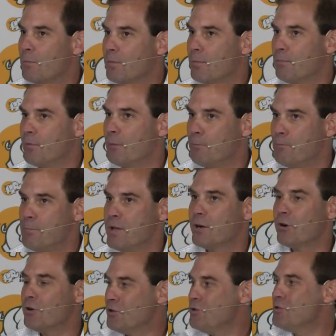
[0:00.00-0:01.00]
the
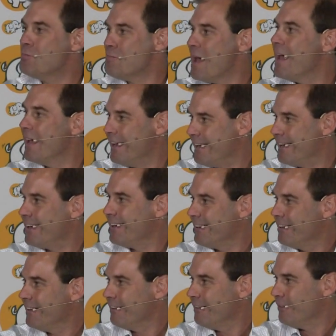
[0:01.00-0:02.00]
bigger you make
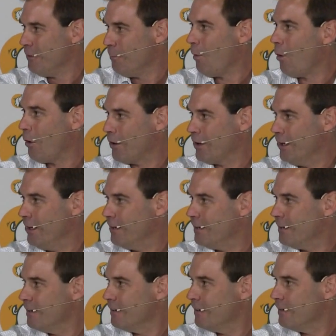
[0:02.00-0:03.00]
the market,
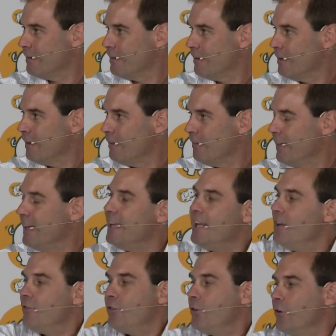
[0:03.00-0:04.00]
the
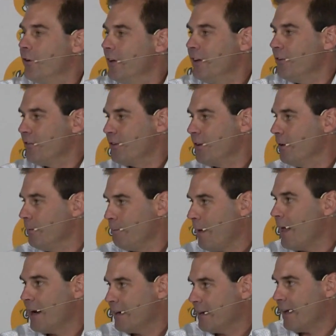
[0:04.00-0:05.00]
easier it is to
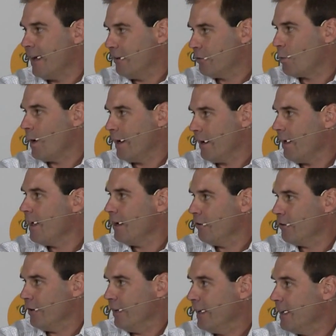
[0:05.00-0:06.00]
monetize, quite
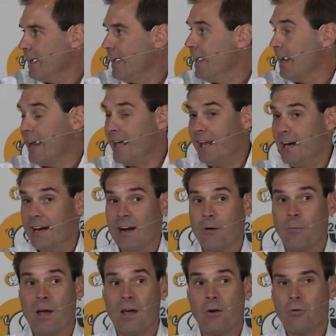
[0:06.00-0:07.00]
honestly. And in our
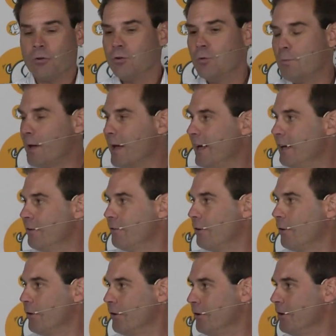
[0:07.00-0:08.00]
model, you pay us
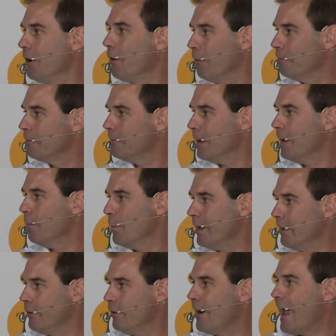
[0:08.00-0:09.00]
or you don't. And we
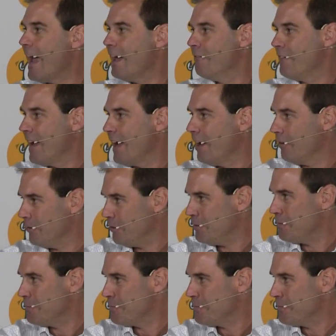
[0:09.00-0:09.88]
either add value